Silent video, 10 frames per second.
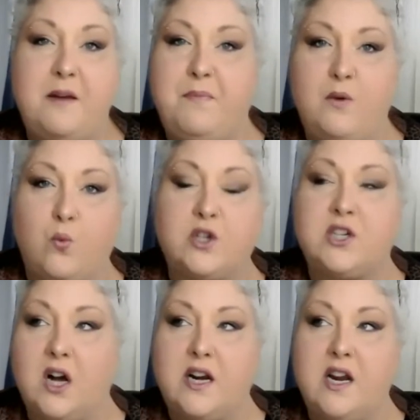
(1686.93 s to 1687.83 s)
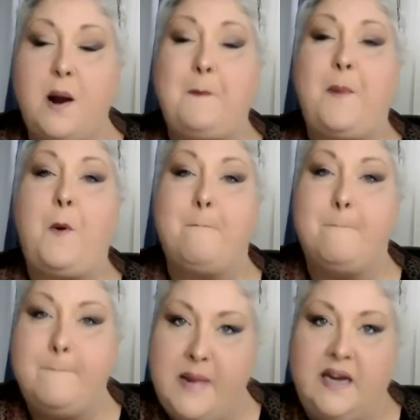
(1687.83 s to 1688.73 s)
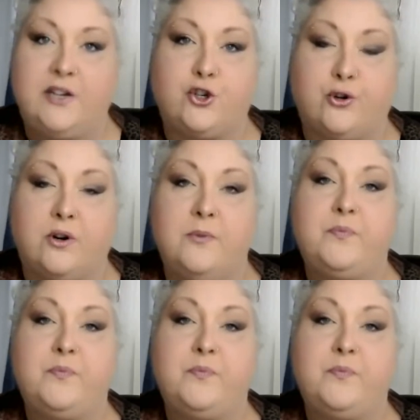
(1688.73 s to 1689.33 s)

but we're talking about major